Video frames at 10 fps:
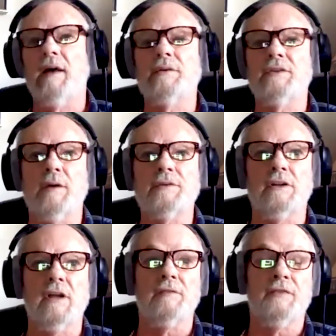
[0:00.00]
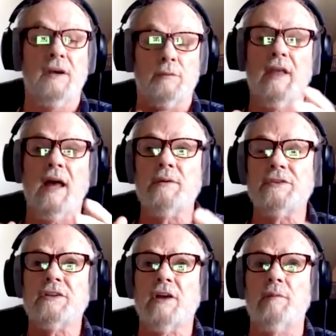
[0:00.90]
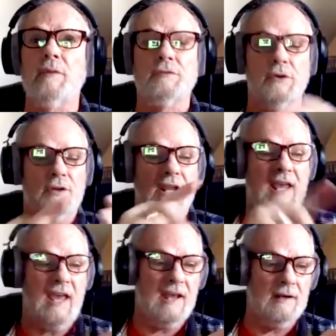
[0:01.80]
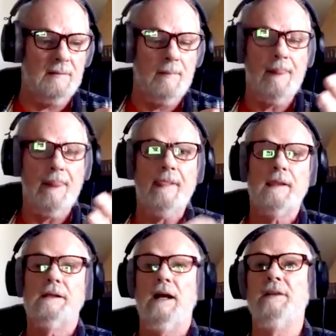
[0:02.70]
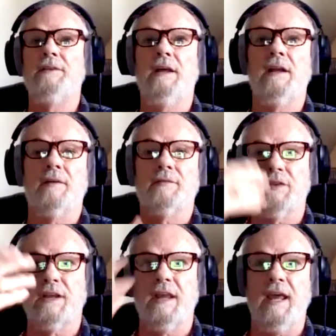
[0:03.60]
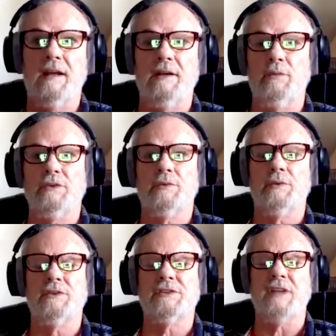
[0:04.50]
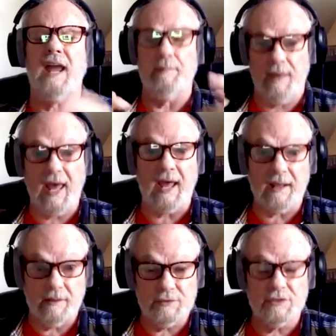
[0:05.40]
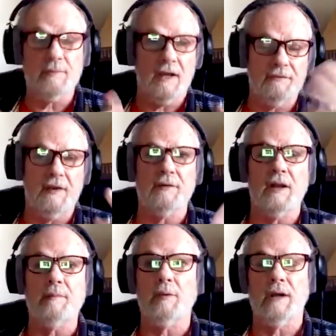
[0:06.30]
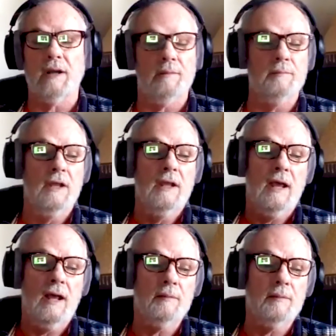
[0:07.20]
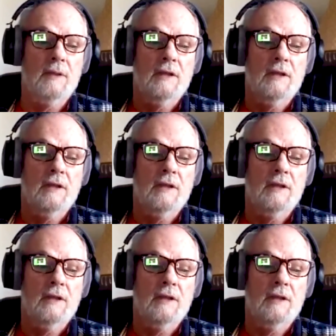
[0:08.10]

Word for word: that was that was a lot of fun. Well, that was the time we were doing the Cannon, and then after the Cannon, which was Stand Back, which is my favorite April Wine album. album. Yeah, that was